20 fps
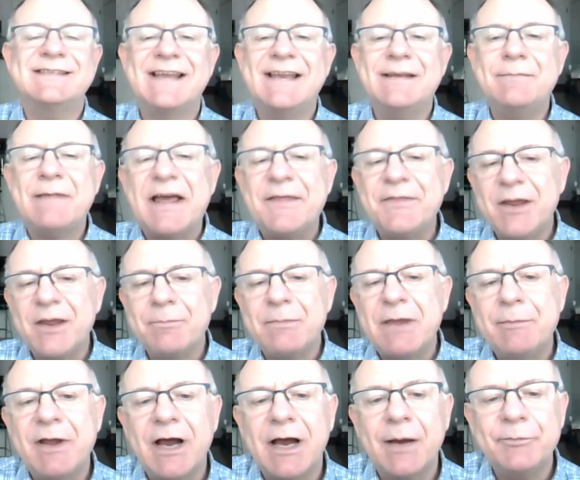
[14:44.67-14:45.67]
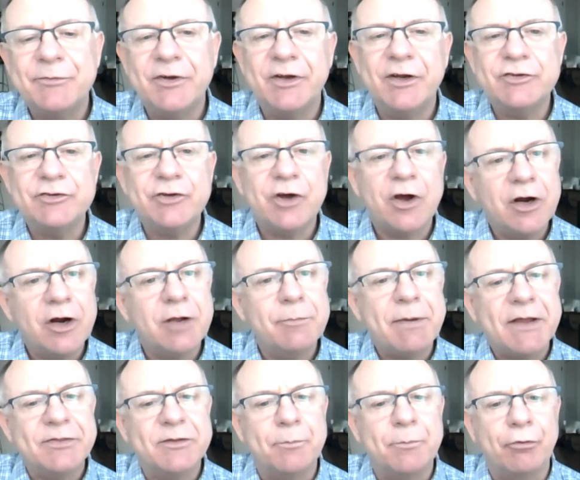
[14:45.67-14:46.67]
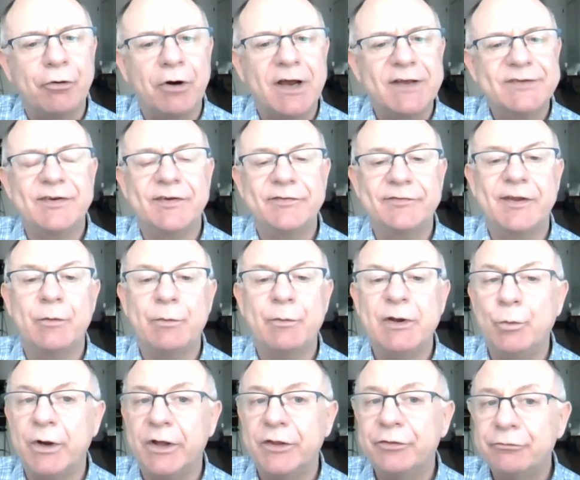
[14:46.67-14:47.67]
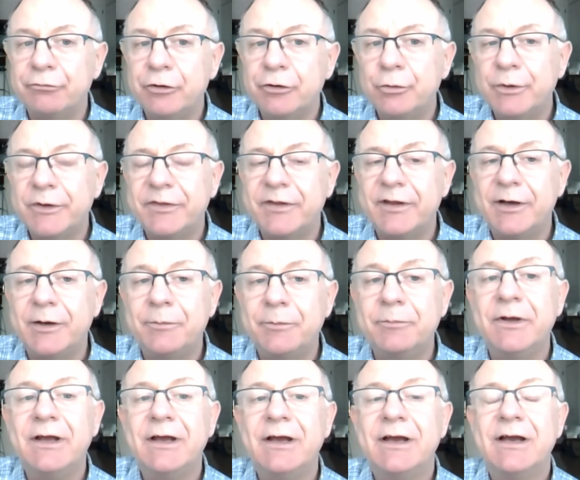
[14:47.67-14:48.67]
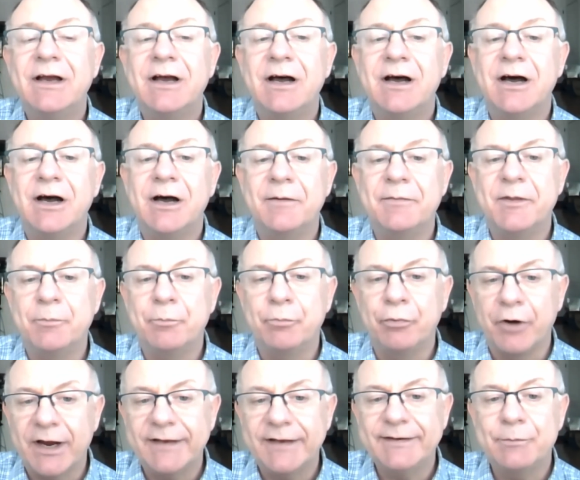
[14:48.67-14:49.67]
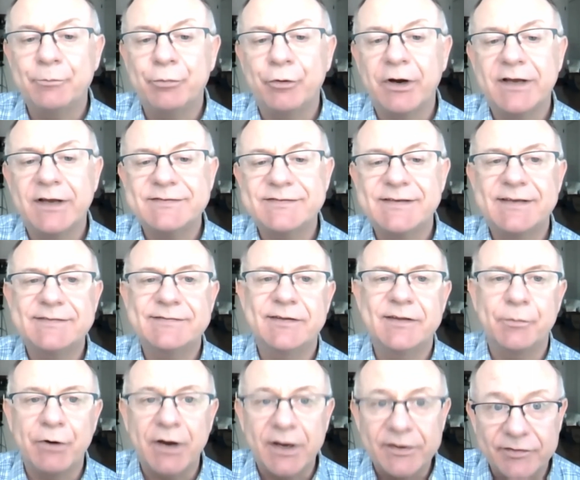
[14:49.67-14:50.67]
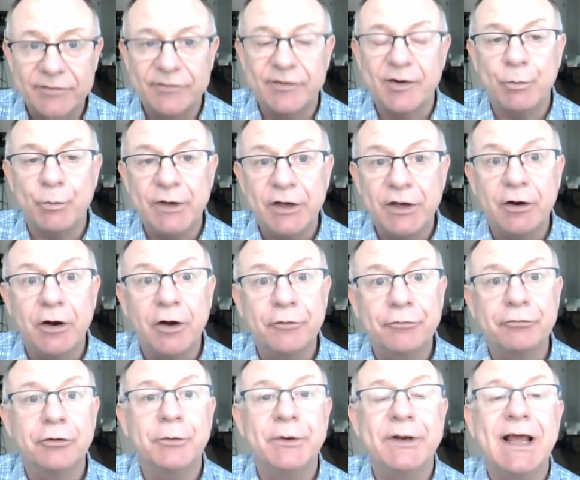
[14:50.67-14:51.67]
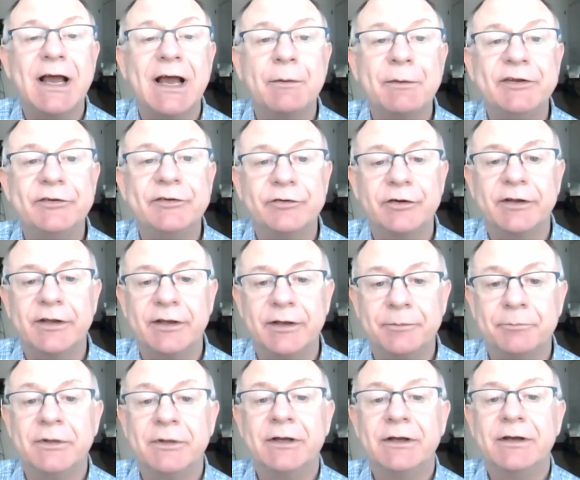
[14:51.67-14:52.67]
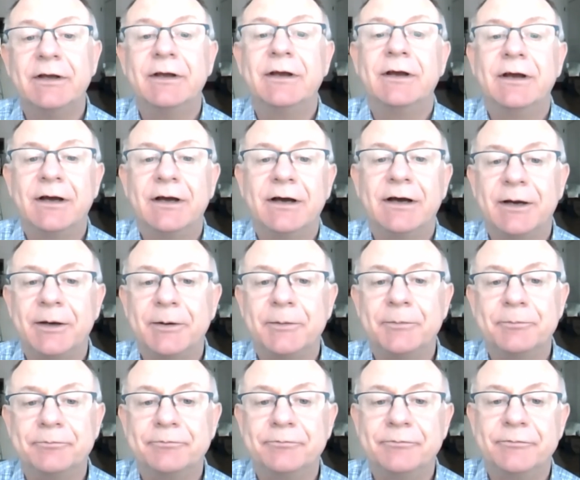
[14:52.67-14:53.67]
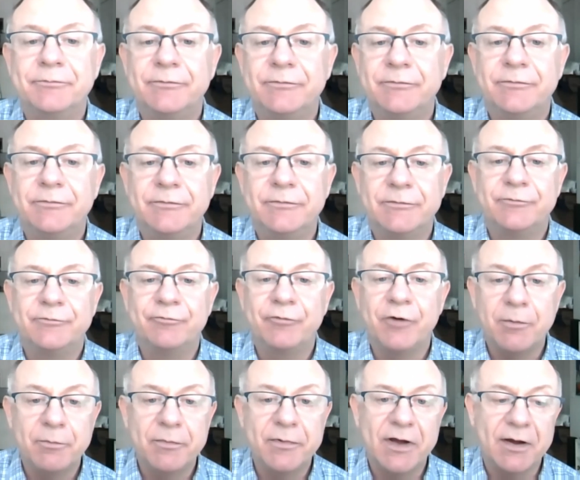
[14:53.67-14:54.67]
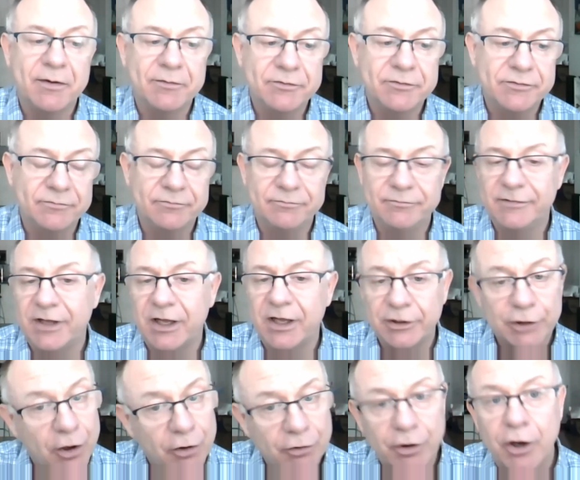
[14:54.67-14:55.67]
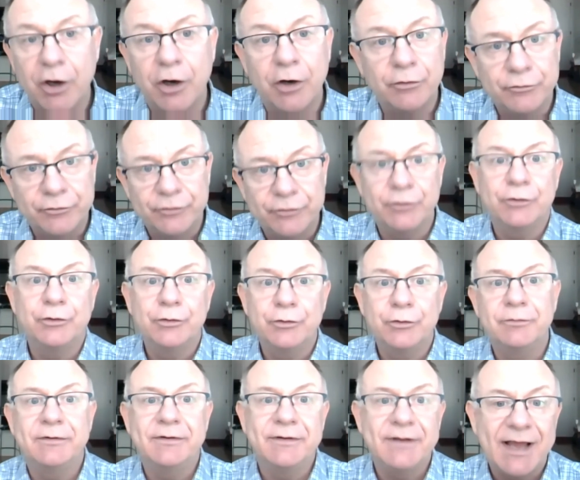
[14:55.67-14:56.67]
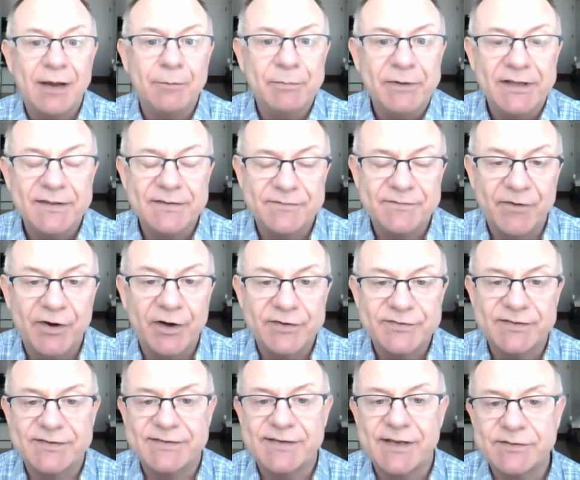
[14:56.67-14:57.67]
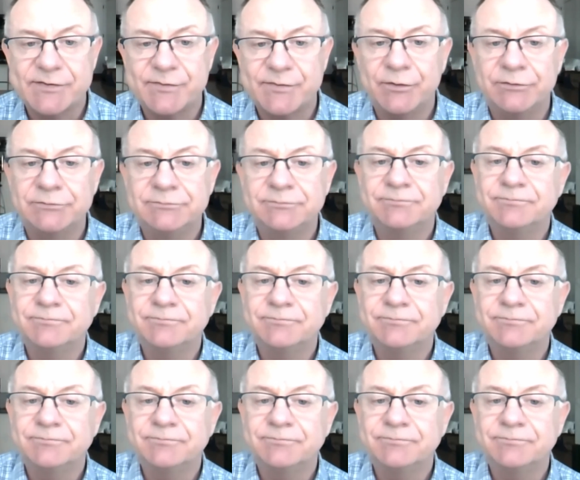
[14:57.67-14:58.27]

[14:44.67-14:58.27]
and I think maybe Robson could talk about the process that we went through with him, um, the branding process, and the process that we go through, and how we took him um, from a, a, logo to now being very successful.